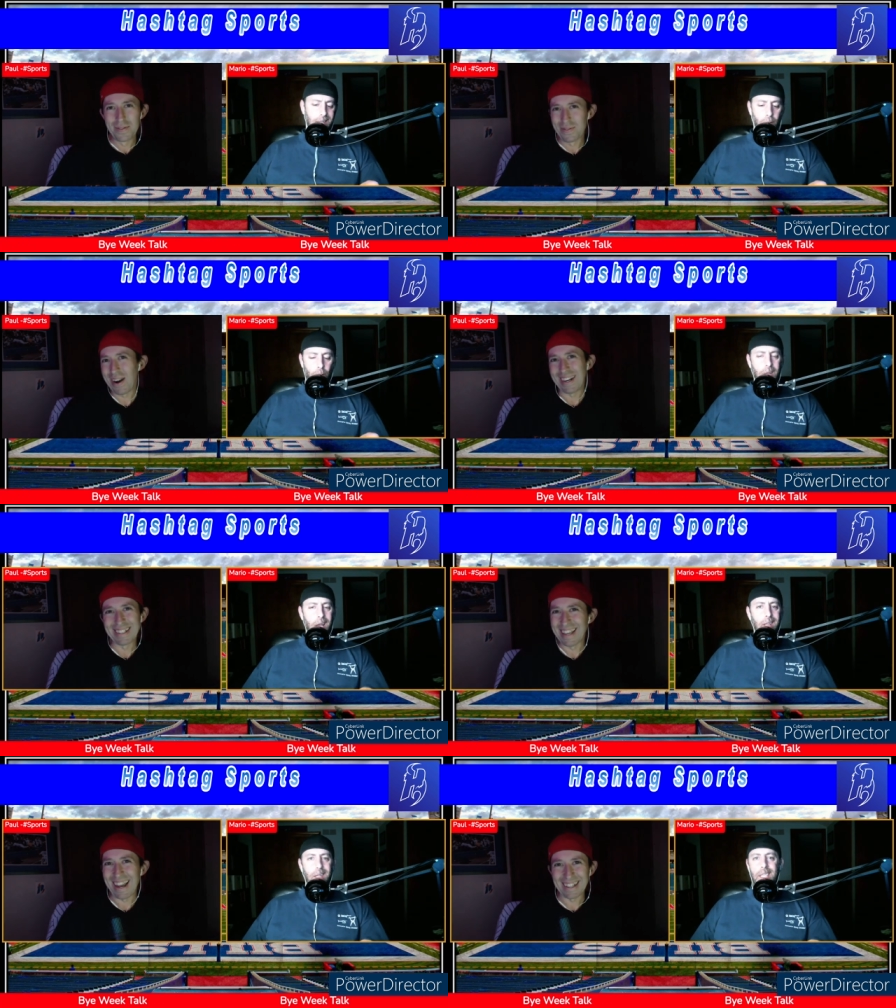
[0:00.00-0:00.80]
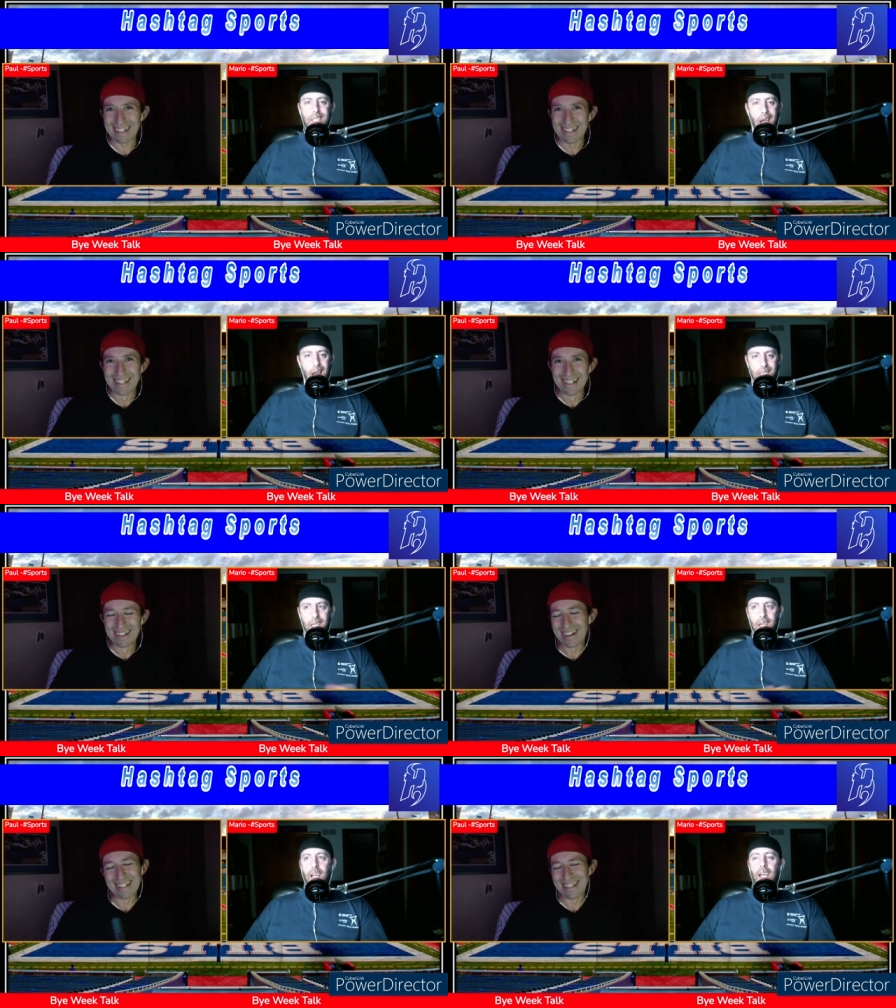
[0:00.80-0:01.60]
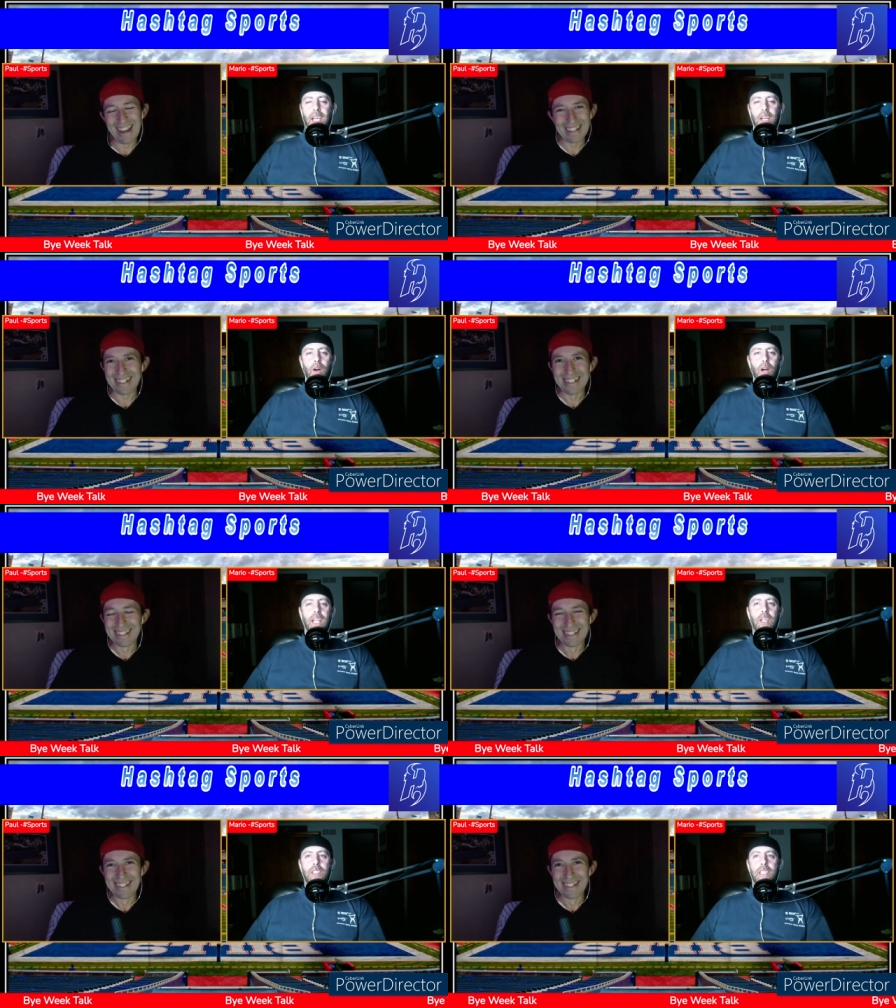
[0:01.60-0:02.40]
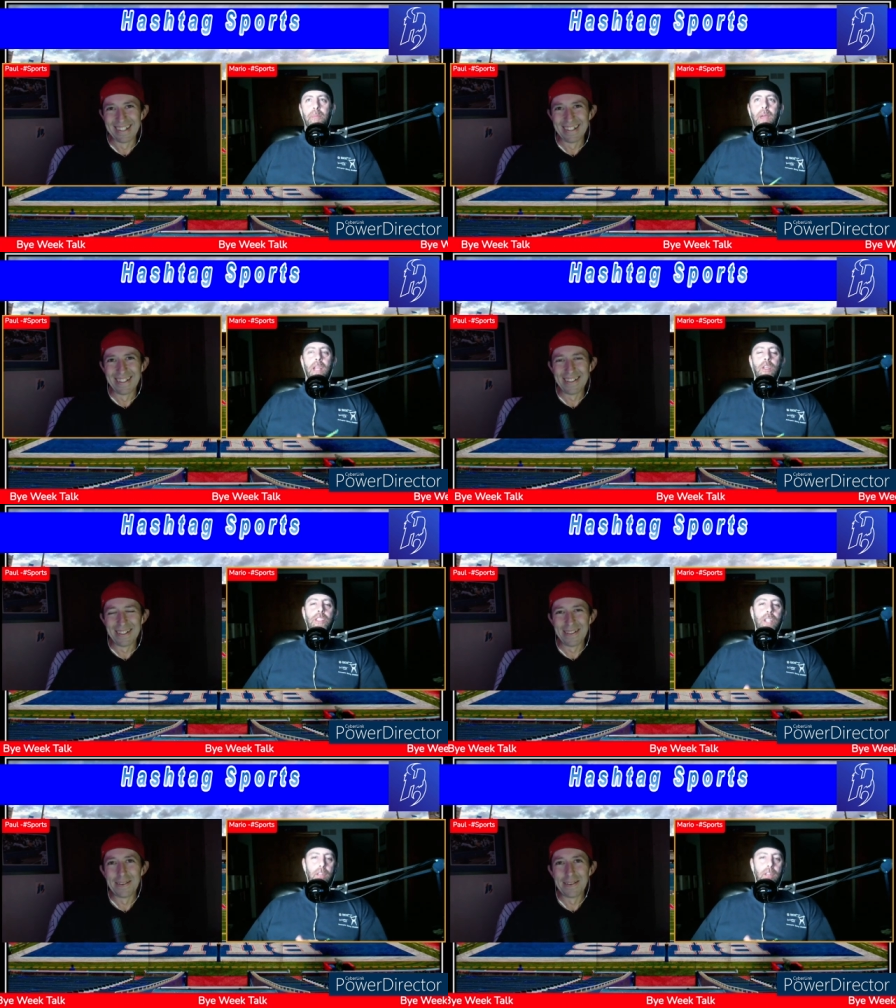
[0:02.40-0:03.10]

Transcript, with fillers: like who right, the hell exactly. are these guys? Exactly. You know, and you can see and you see